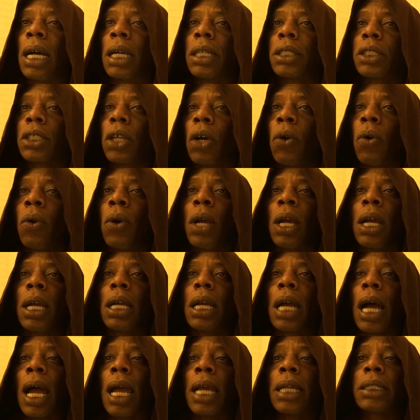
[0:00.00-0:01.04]
So
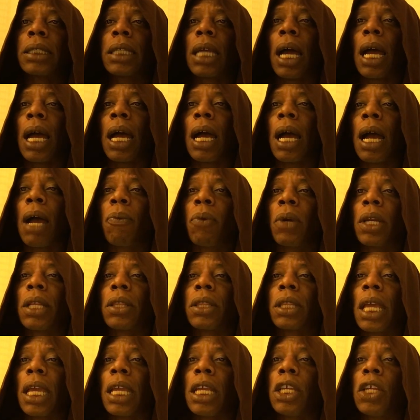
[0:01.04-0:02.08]
guys, I want to
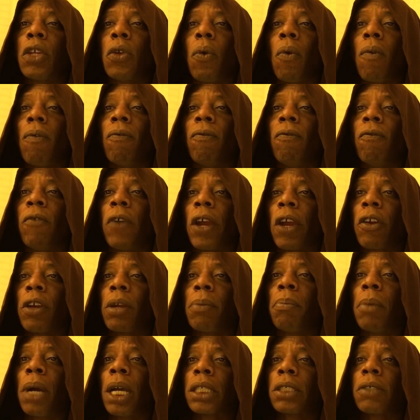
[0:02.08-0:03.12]
thank you
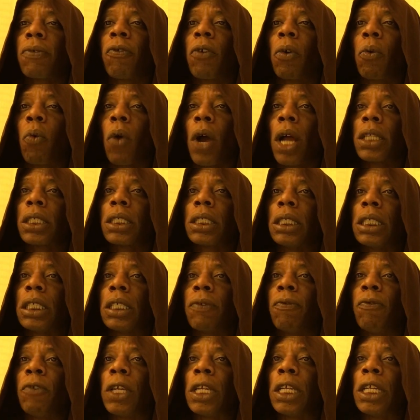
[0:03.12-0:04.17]
very much for watching
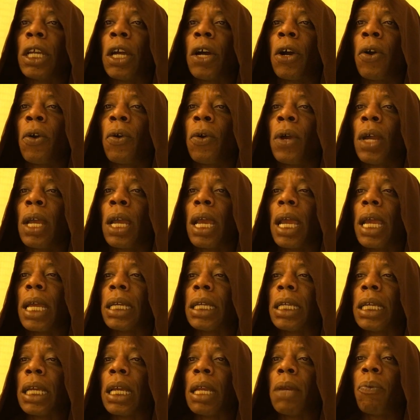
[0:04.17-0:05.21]
this video. And
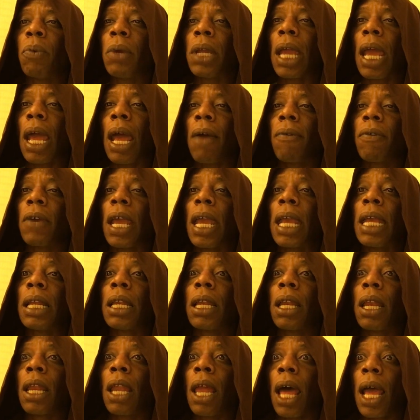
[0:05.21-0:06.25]
again, we have a
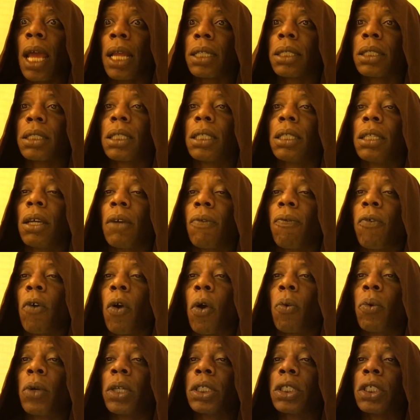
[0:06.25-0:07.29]
lot to look
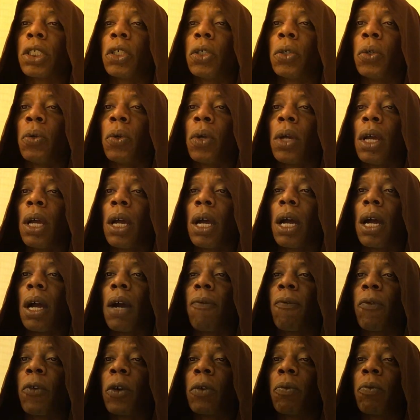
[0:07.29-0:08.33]
forward to
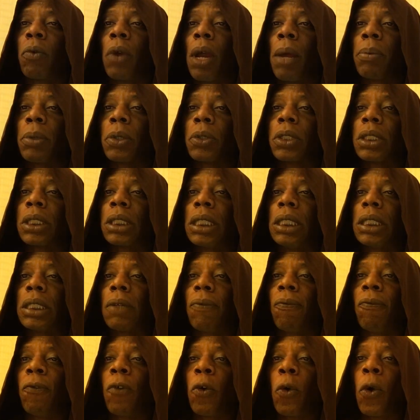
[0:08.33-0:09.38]
for Rebels
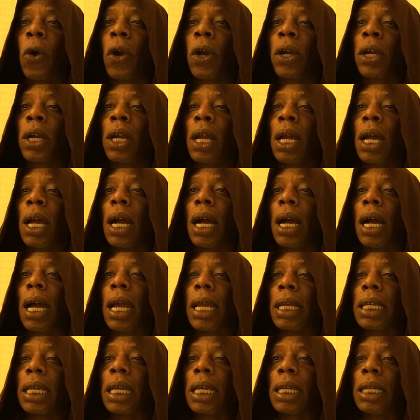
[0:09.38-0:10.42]
season 4.
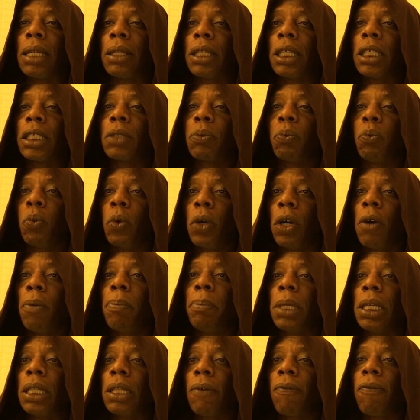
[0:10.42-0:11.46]
Again, this will
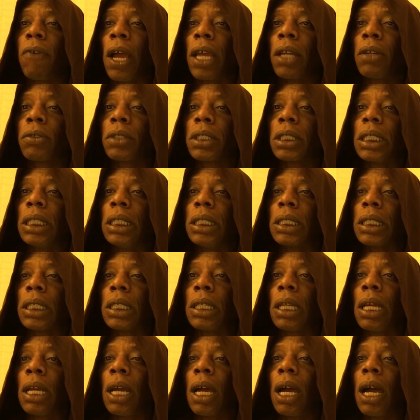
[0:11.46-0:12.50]
be the final
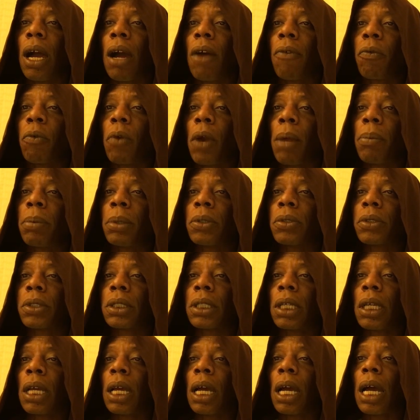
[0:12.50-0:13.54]
season of Rebels,
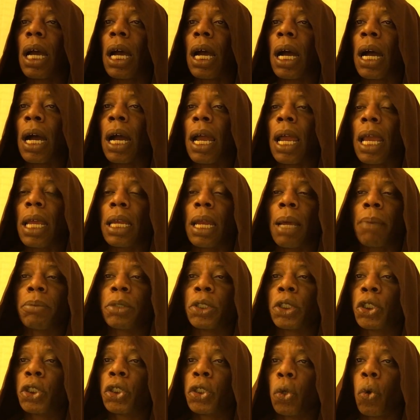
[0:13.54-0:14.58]
and I'm
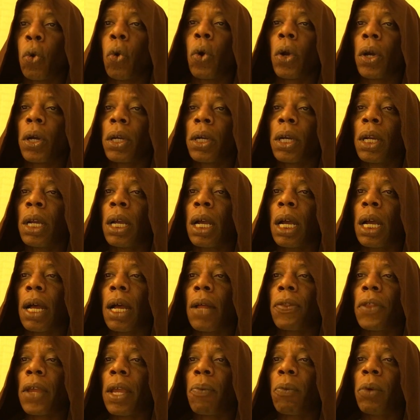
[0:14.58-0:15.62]
sure
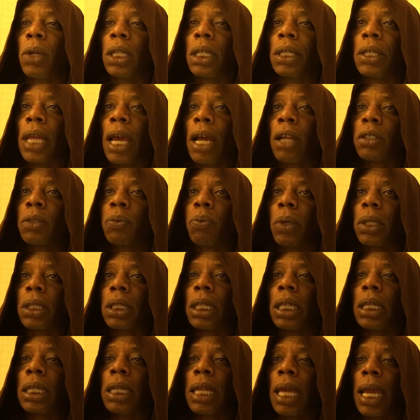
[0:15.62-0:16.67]
they will announce what
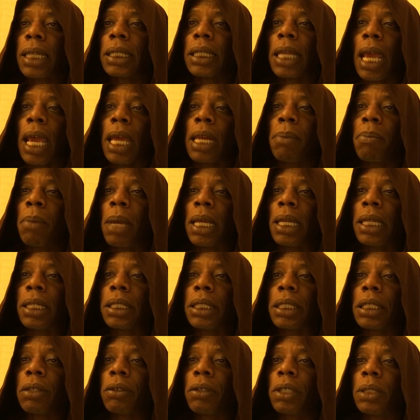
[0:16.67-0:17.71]
the next animated
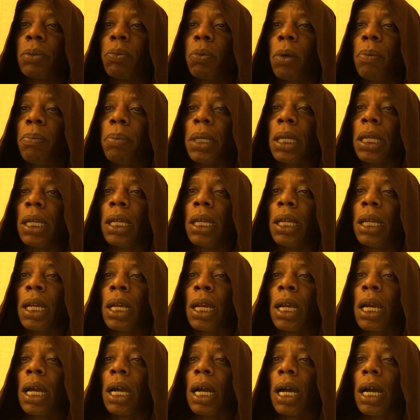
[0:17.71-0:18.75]
series will be
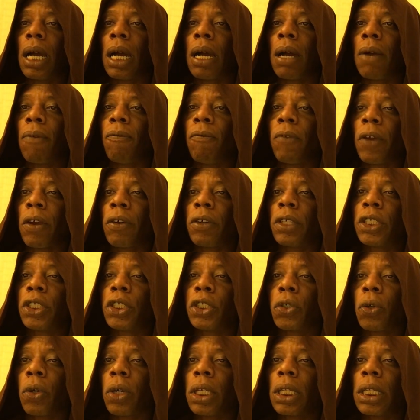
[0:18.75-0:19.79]
very
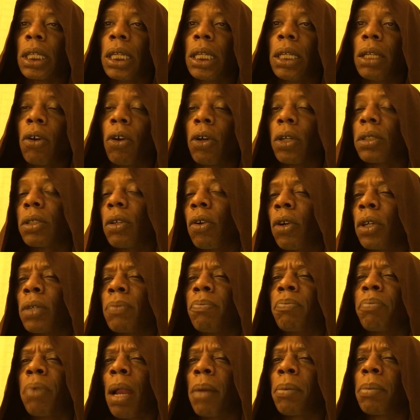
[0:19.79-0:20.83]
shortly, or
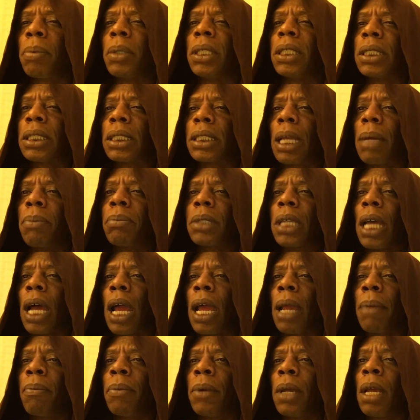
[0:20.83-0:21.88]
probably
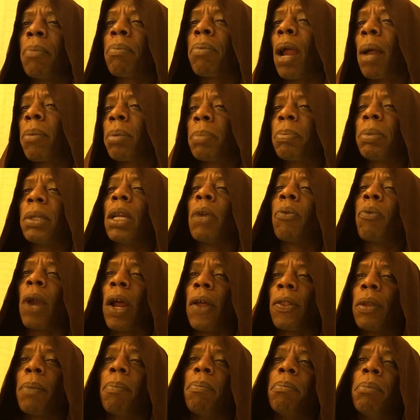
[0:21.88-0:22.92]
sometime, probably
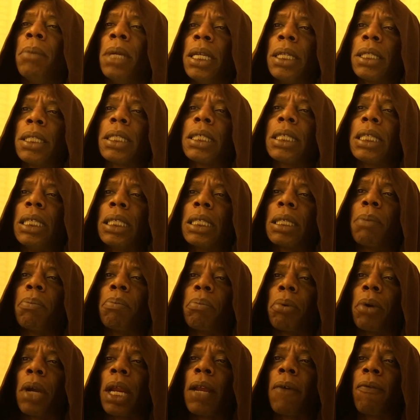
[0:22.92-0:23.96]
around the mid-season
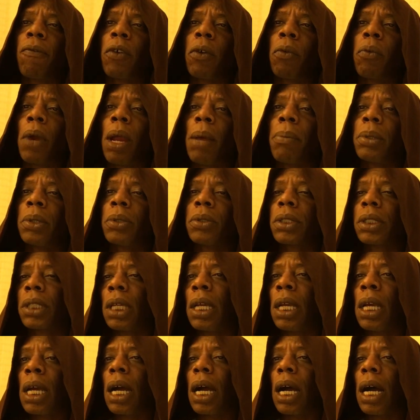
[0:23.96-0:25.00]
break for Rebels.
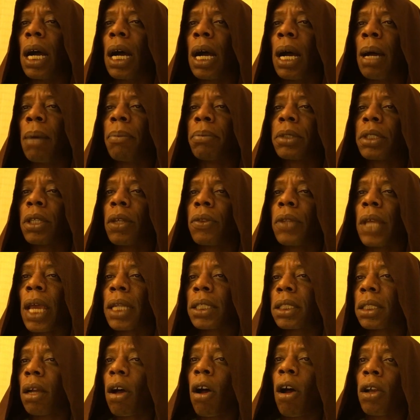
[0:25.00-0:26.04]
So
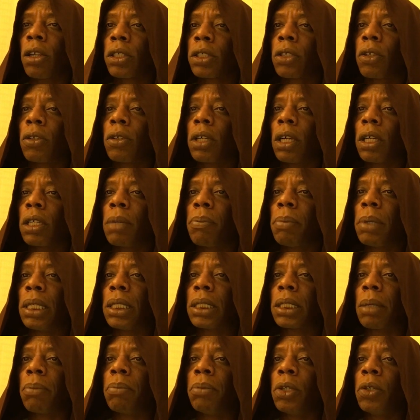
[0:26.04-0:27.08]
that's also going to be
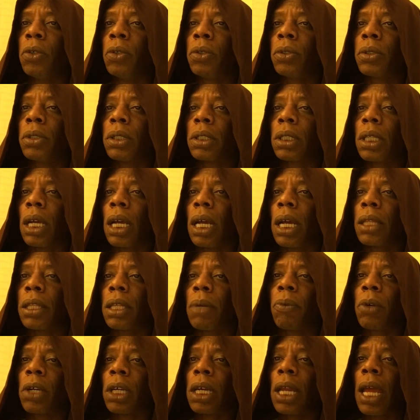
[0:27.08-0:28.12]
some news that
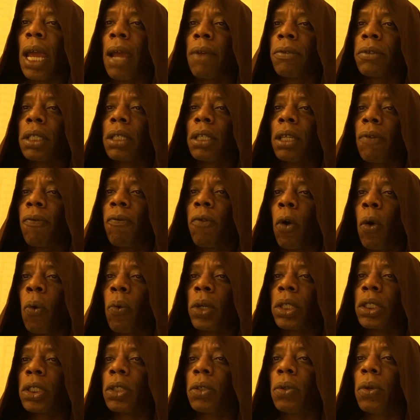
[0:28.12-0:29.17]
we're going to have to look
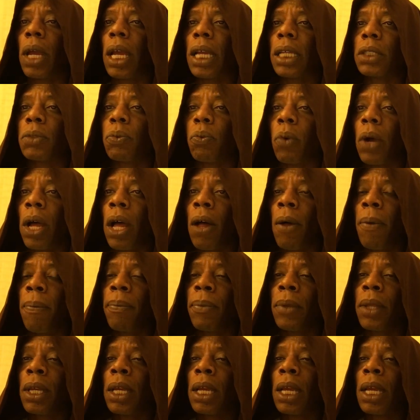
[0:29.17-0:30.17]
forward to as well.